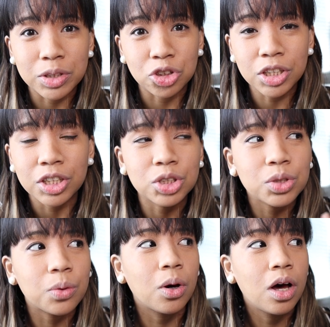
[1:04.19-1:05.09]
engineer,
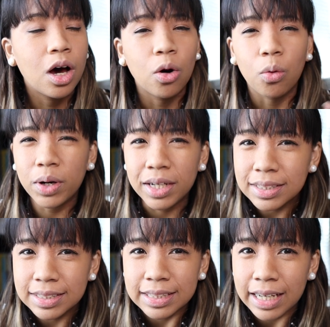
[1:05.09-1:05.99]
so what
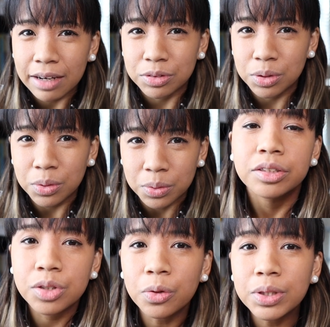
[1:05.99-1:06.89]
else did I have to do?
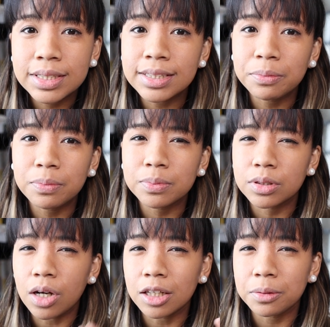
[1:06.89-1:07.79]
Stoicism
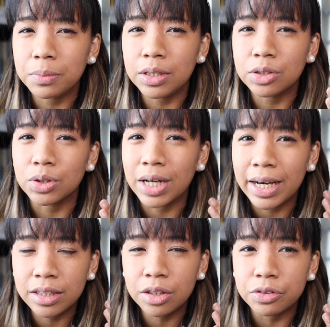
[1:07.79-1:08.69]
taught me to
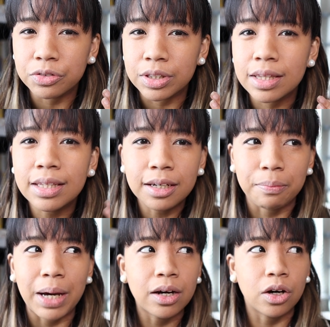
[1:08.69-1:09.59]
kind of think
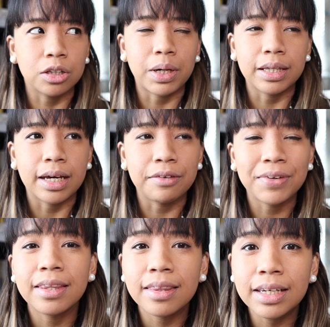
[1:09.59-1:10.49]
back on my life
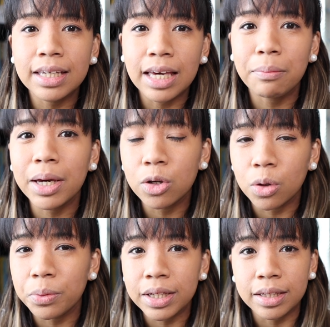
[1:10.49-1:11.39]
and think, am I
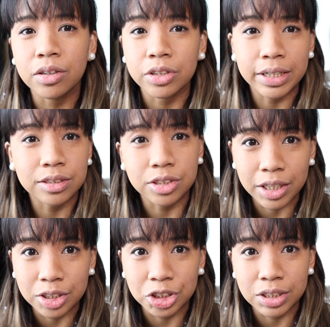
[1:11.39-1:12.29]
going in the right
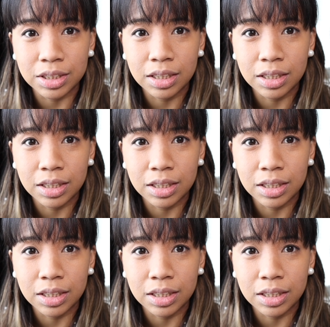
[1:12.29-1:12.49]
direction?